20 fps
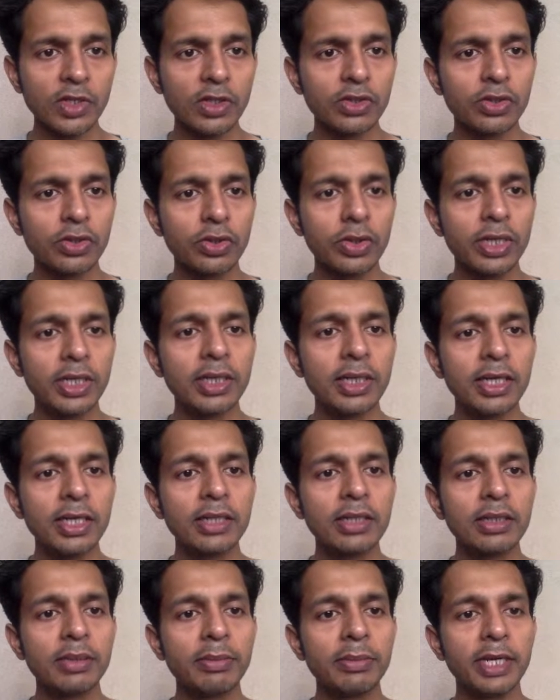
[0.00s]
so
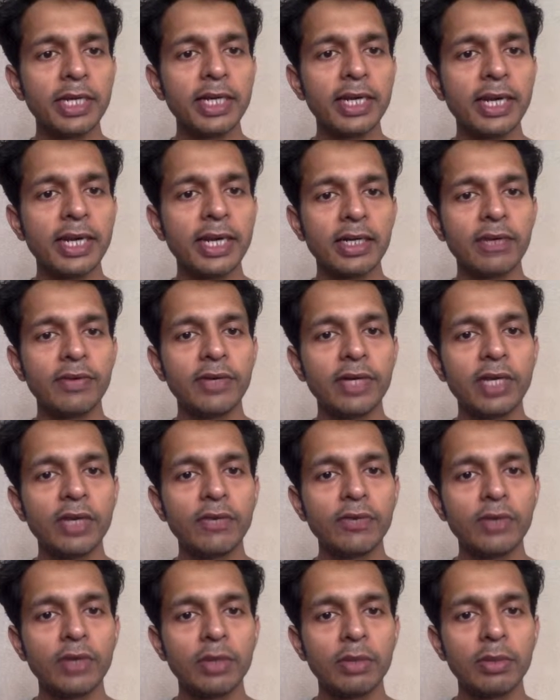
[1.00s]
in the main activity,
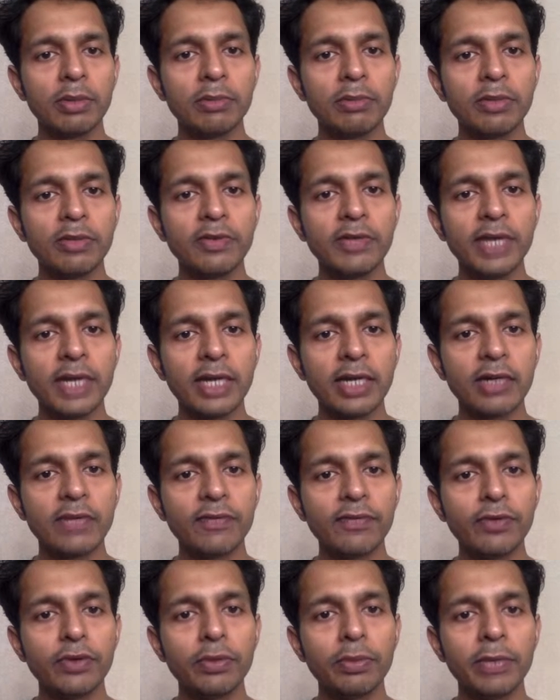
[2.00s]
if you remember, we had a
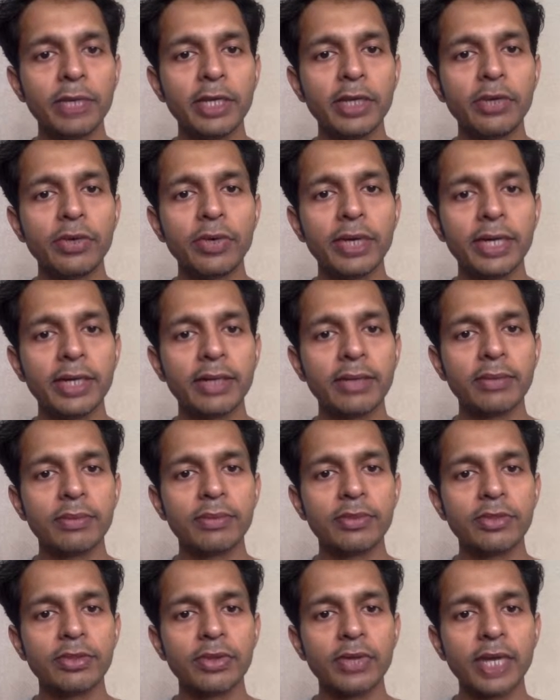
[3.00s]
few menu
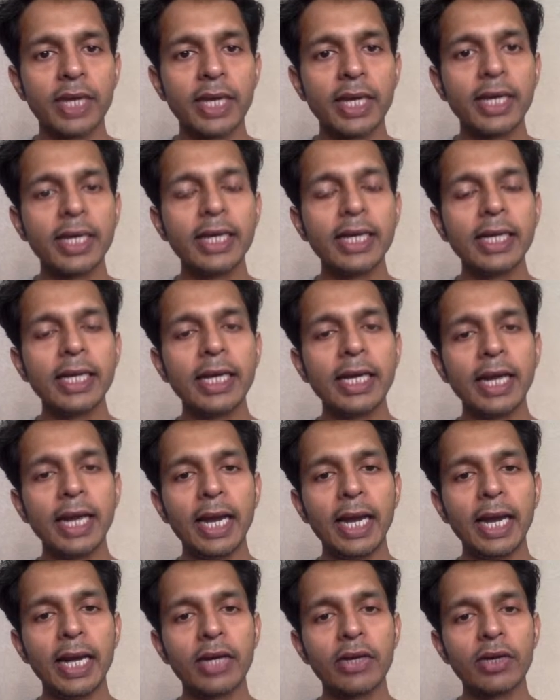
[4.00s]
items, okay?
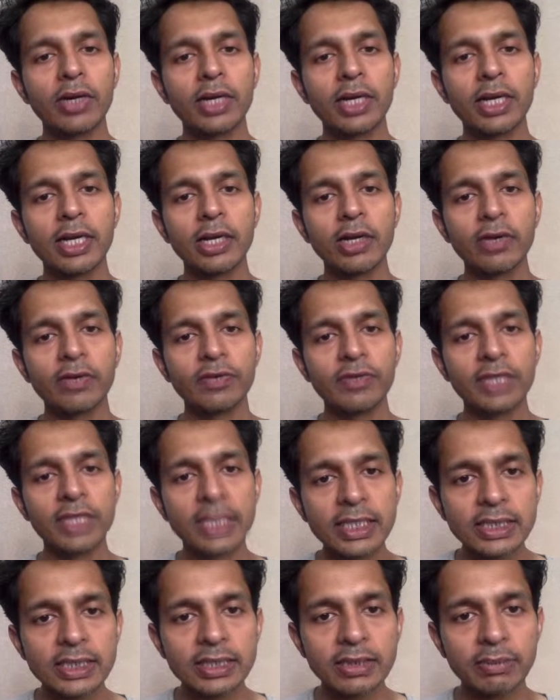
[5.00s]
And on click of
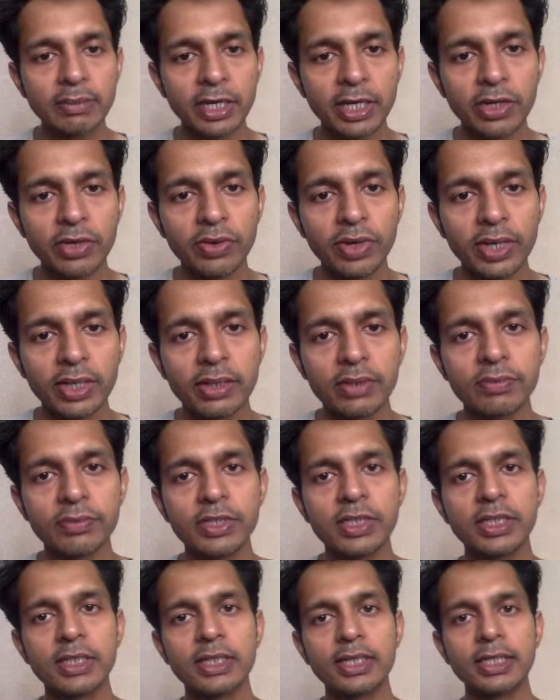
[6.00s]
this menu item,
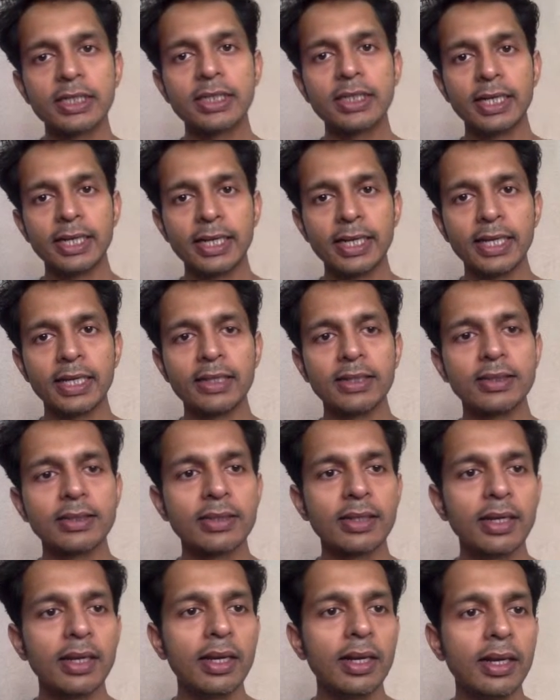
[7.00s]
which is the settings,
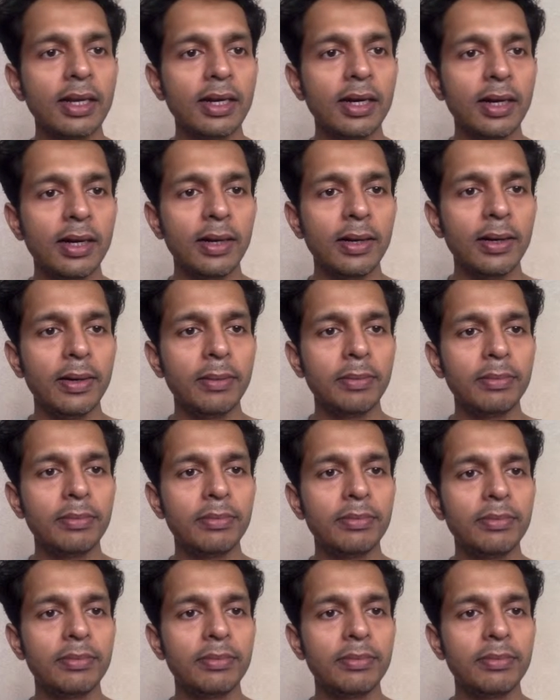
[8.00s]
I